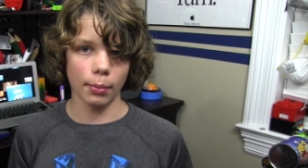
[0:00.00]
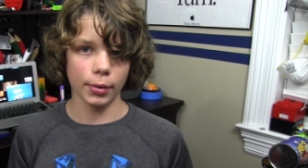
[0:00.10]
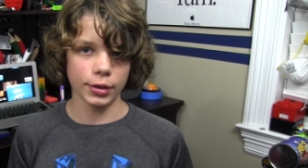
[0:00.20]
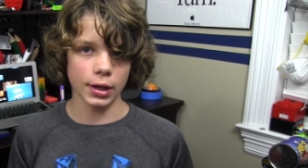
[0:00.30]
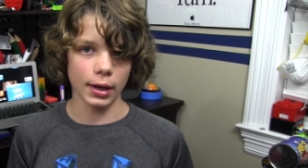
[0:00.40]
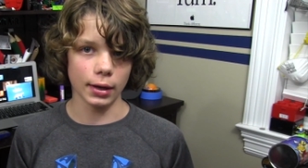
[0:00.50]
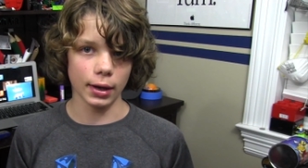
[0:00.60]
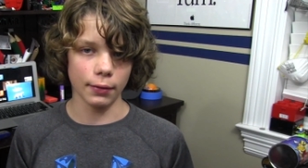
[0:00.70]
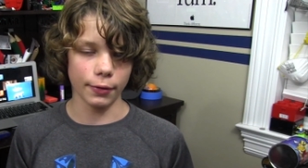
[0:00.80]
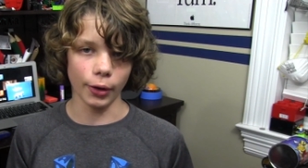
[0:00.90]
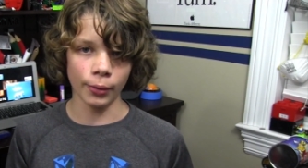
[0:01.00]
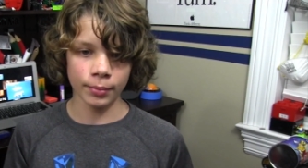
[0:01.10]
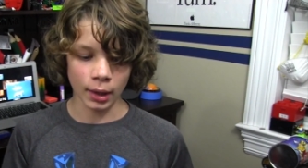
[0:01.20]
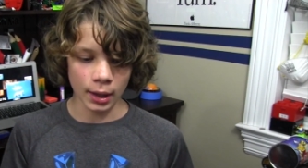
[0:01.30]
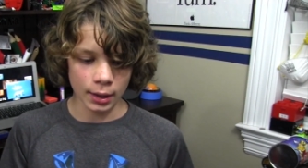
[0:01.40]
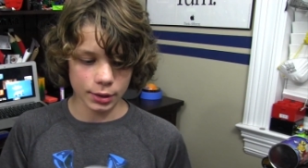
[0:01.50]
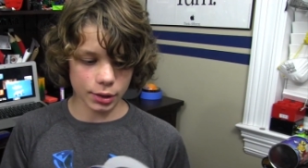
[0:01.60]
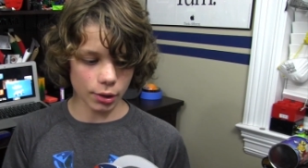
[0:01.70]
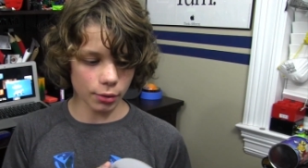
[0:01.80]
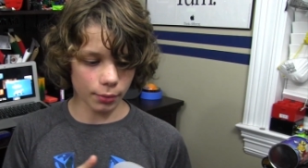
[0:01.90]
percent uh, infill.
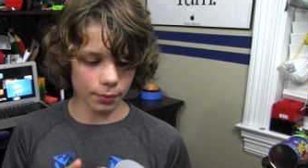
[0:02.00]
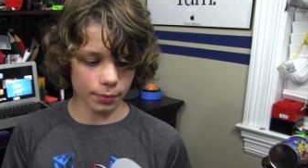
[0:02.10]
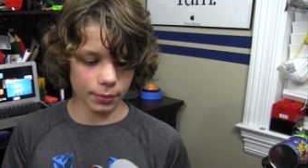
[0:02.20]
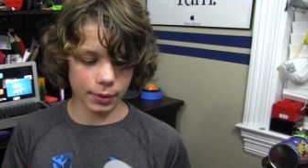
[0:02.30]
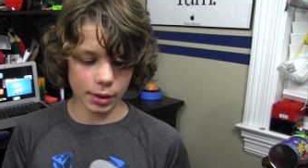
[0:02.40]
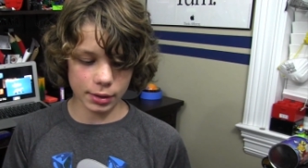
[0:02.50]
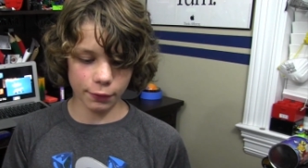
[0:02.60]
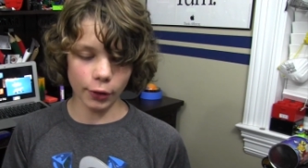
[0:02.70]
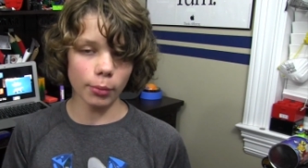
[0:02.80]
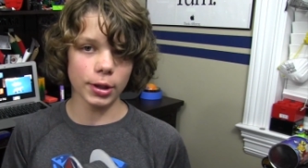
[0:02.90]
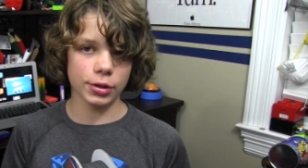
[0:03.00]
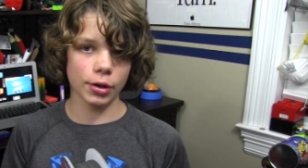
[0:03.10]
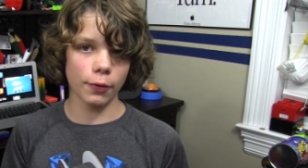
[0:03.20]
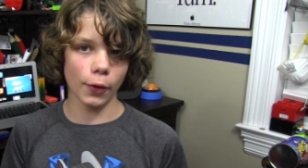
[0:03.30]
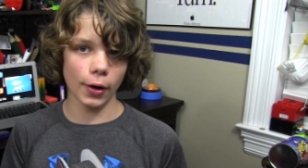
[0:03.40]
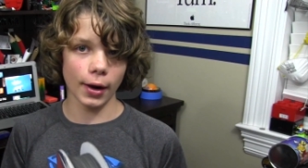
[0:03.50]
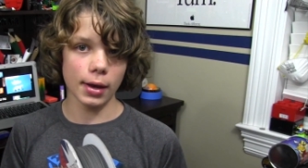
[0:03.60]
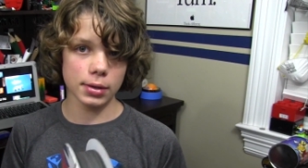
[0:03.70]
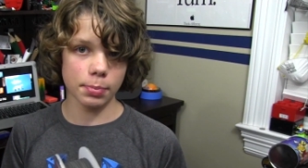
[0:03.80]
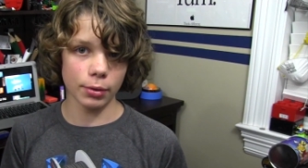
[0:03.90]
So this filament so far
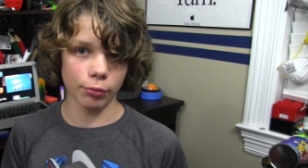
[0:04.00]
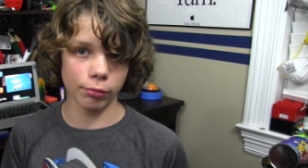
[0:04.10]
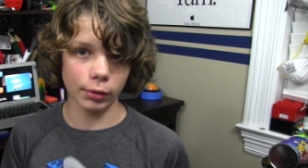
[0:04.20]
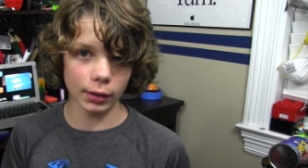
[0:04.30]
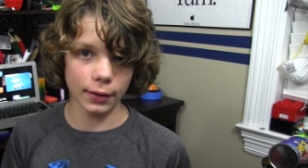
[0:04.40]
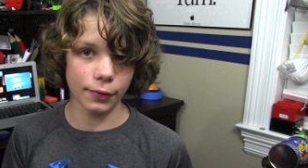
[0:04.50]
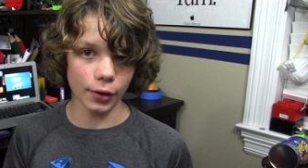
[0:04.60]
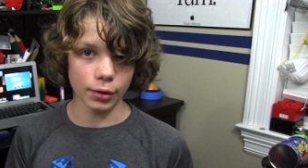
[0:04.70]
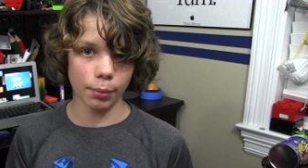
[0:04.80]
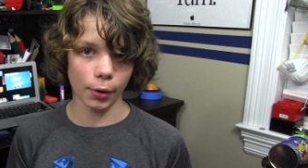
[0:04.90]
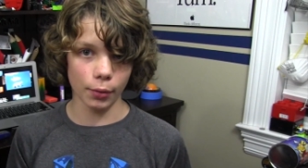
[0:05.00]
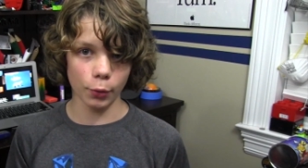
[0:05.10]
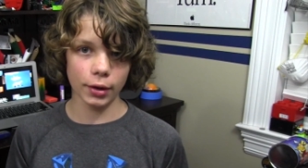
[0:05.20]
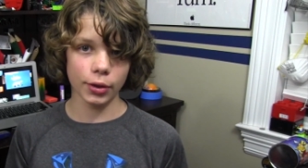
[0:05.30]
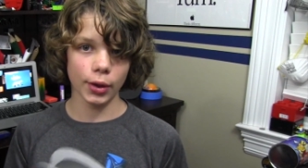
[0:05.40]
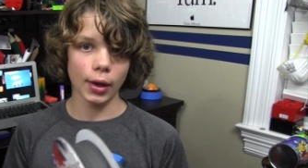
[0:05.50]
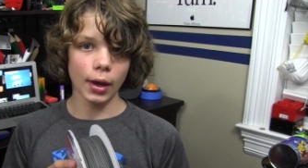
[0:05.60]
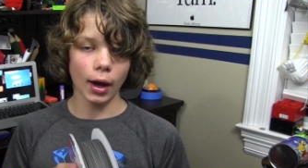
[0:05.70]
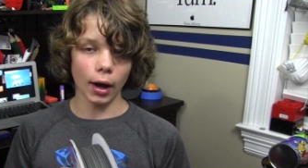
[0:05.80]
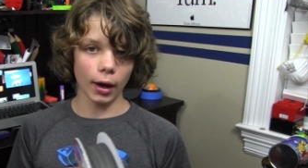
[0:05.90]
has been really fun to print with.
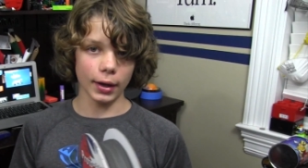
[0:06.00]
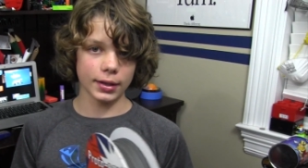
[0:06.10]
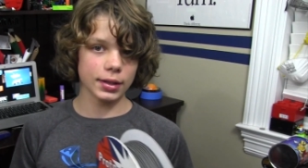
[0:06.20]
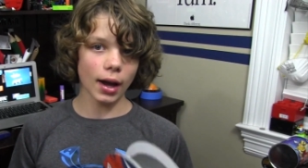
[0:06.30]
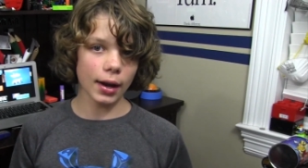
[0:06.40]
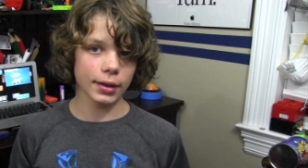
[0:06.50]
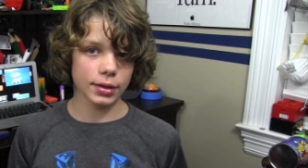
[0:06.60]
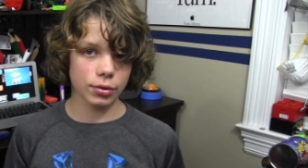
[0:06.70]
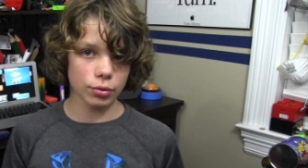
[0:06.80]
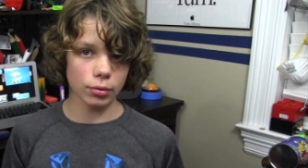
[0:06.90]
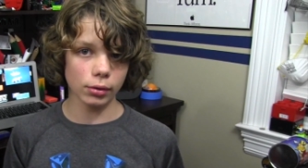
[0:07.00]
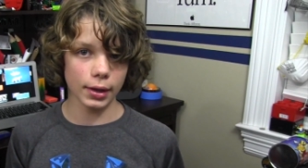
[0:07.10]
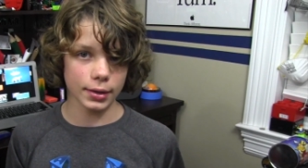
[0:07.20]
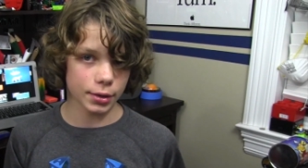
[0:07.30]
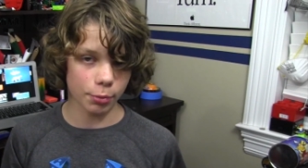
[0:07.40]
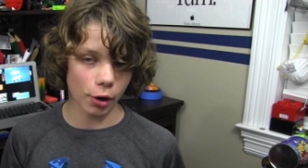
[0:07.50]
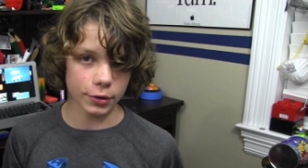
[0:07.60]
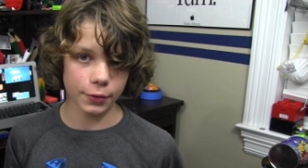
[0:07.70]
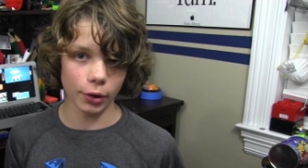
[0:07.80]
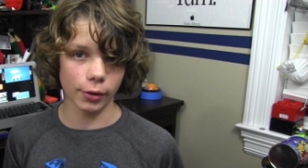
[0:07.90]
Uh, it's not as cool as the
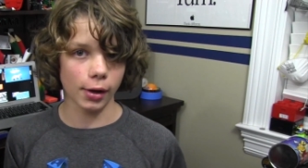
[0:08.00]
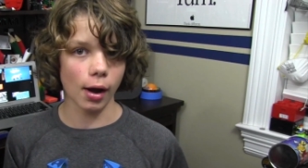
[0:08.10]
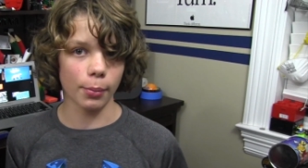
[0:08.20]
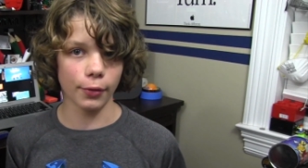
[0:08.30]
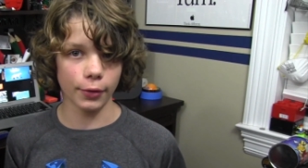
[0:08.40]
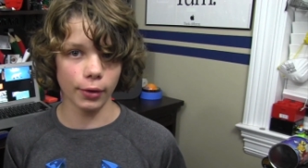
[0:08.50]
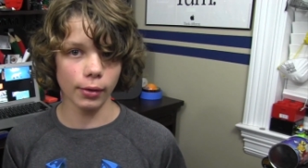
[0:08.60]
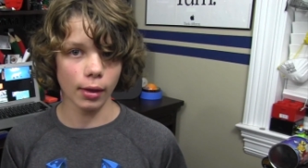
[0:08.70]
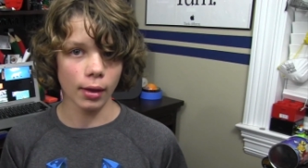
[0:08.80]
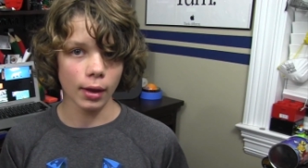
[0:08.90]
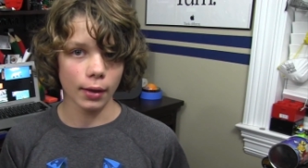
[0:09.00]
bronze fill or copper fill